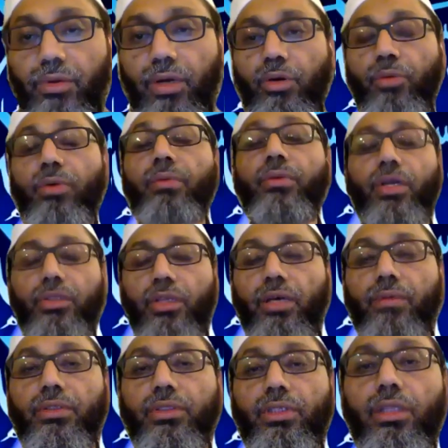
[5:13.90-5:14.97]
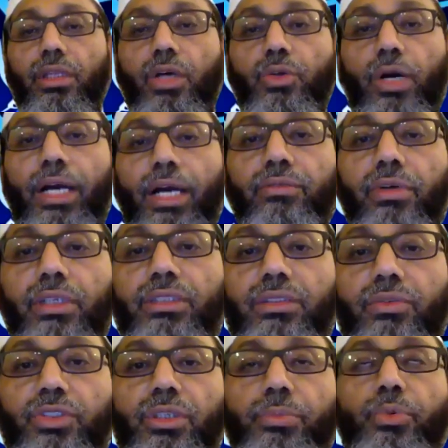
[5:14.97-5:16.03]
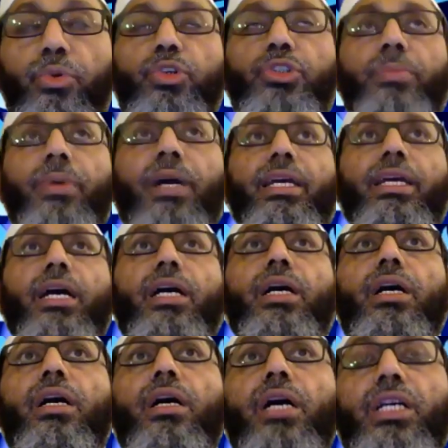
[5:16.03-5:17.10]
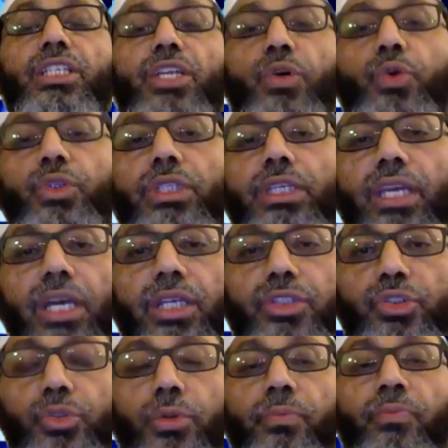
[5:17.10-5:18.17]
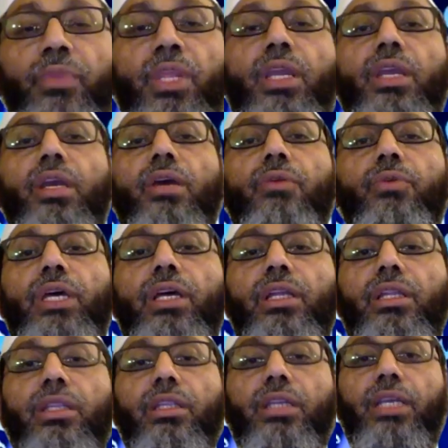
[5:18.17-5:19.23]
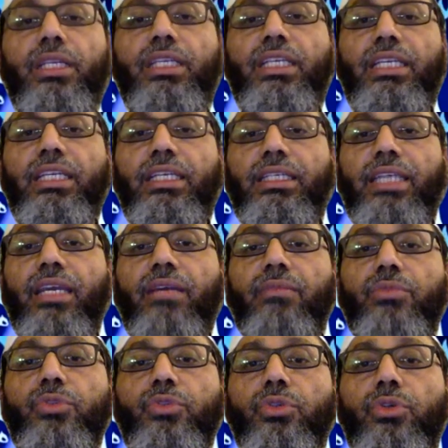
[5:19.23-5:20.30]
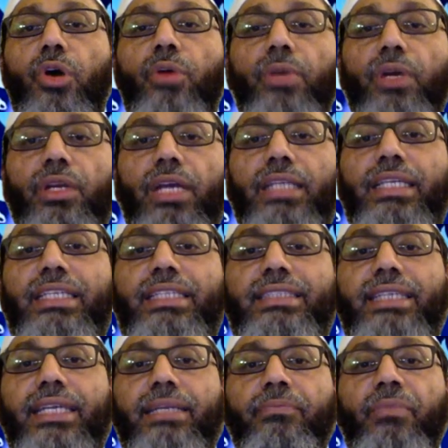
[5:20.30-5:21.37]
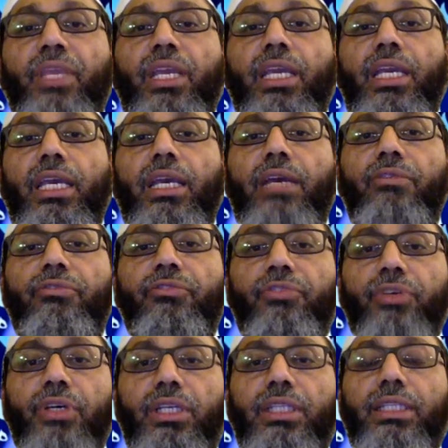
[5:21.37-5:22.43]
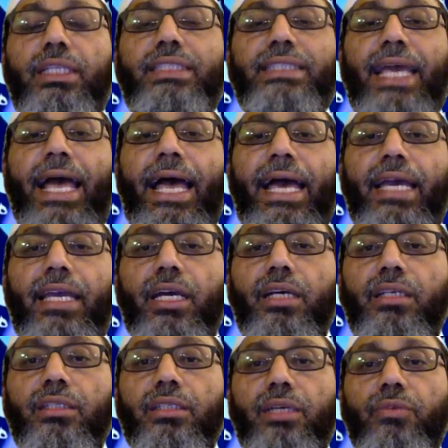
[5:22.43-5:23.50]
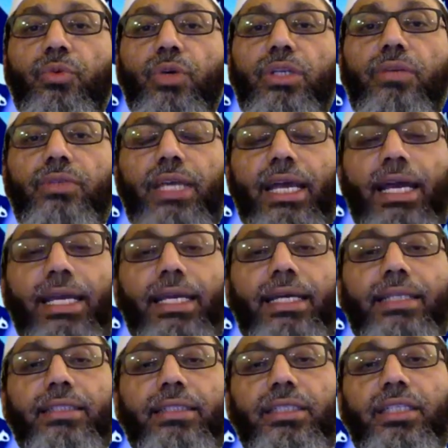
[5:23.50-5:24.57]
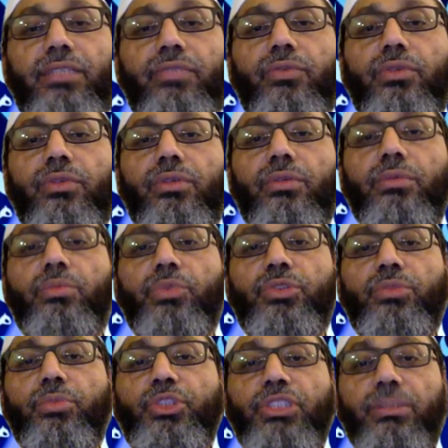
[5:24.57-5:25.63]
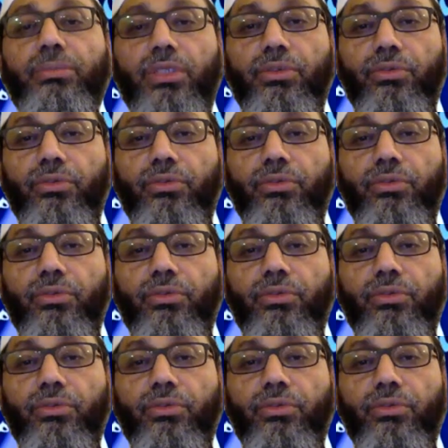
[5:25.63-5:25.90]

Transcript: Umar ibn Khattab radiallahu anh once was approached by a Yehudi, a Jew, and he came to Umar and he said, if this ayah, one of the ayat that Muslims